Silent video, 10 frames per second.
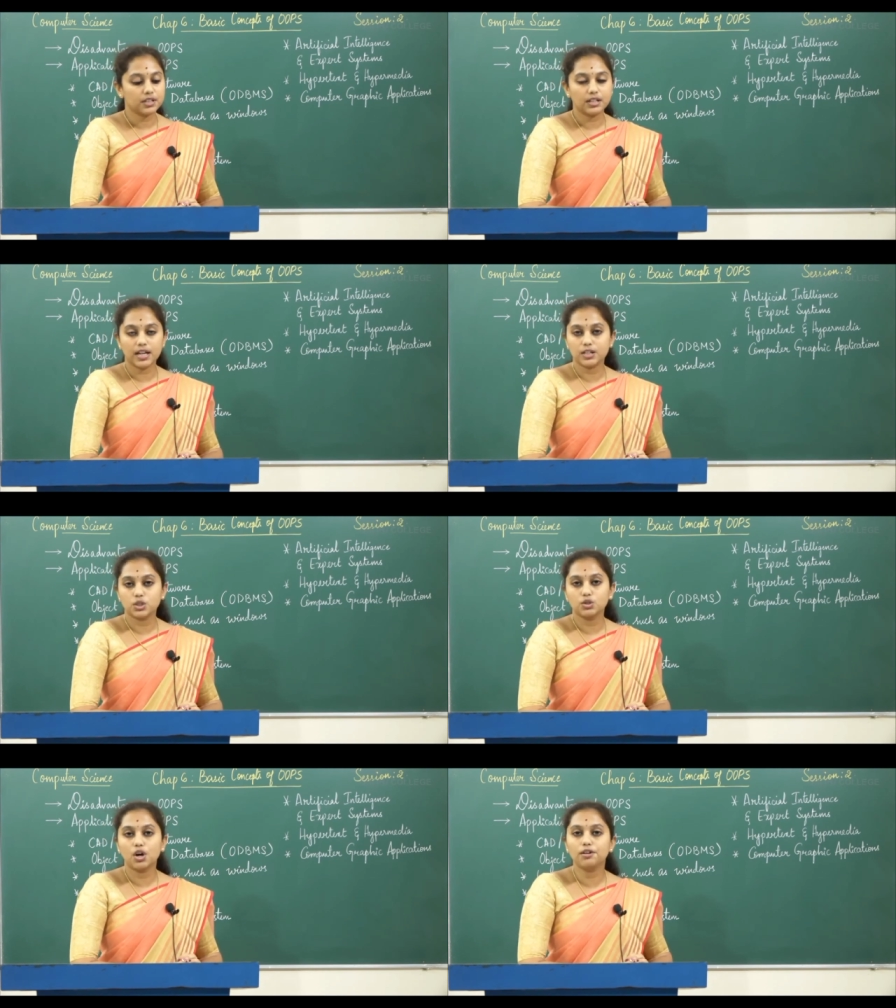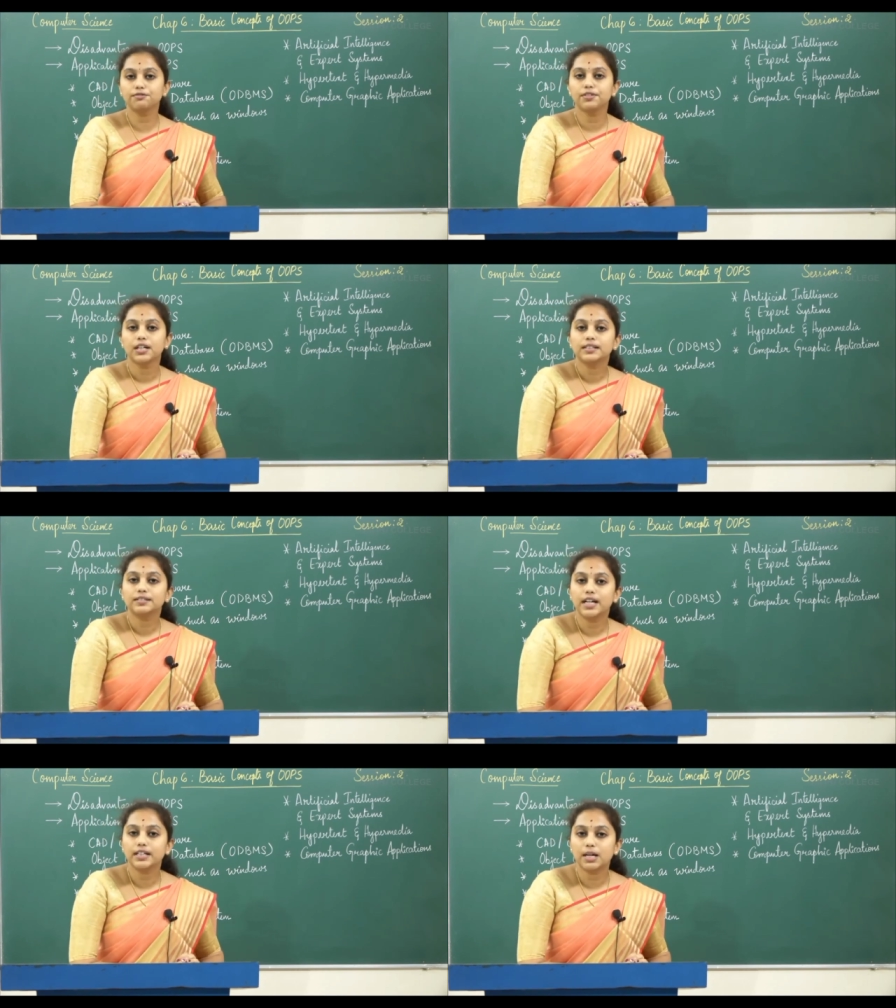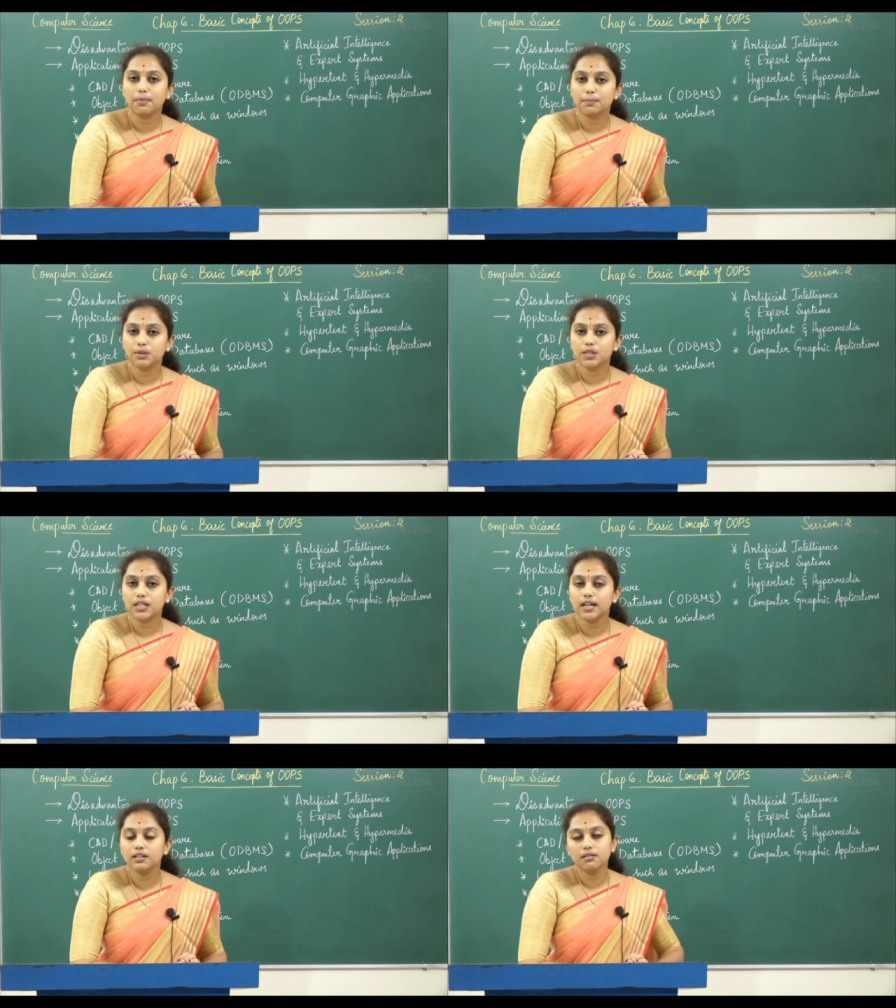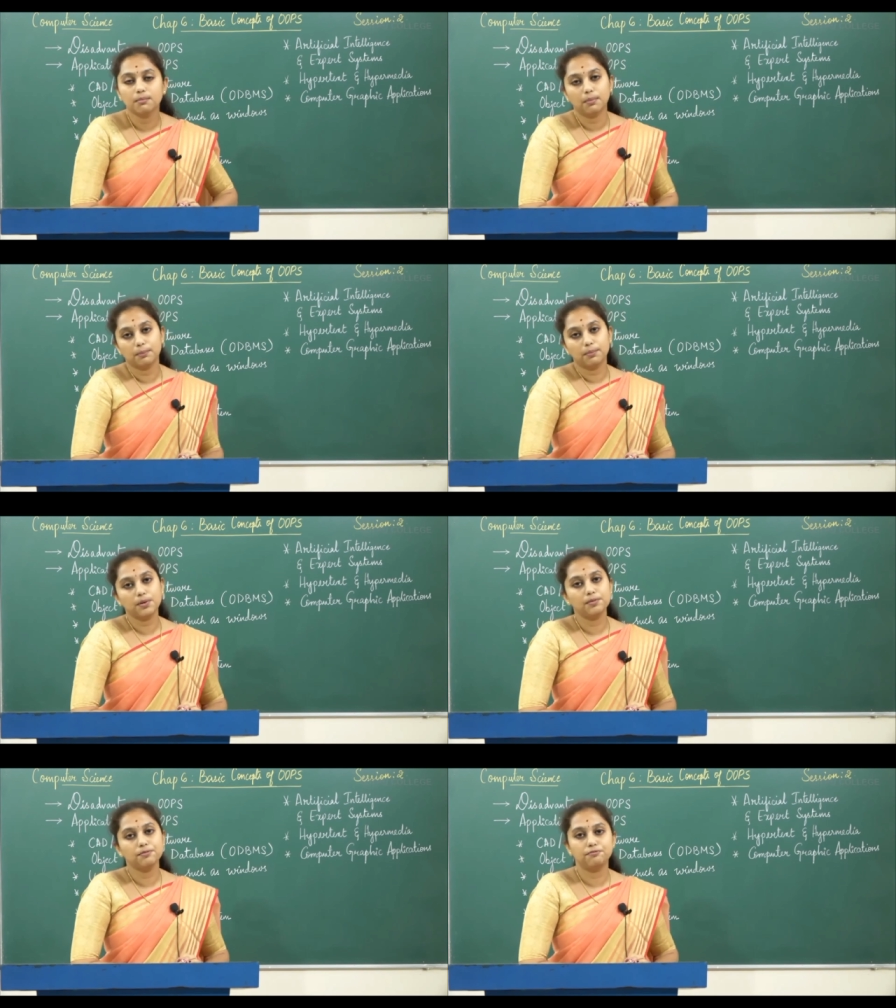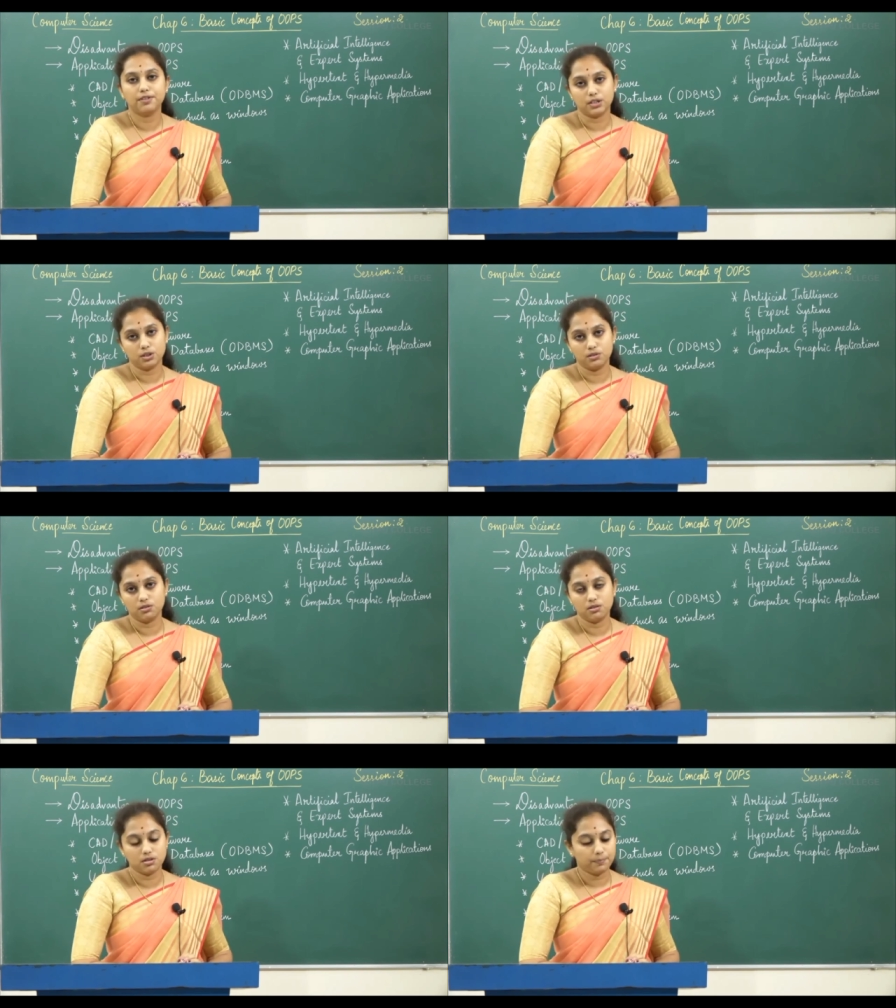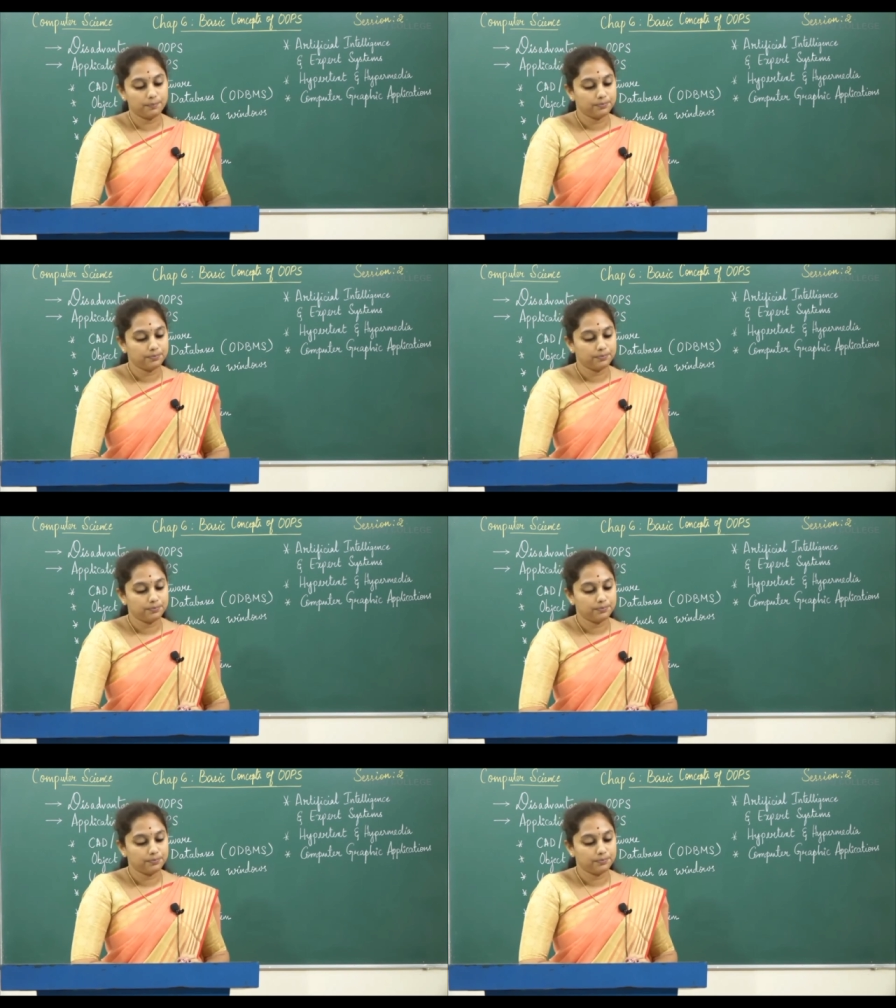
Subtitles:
collection of data members and member functions.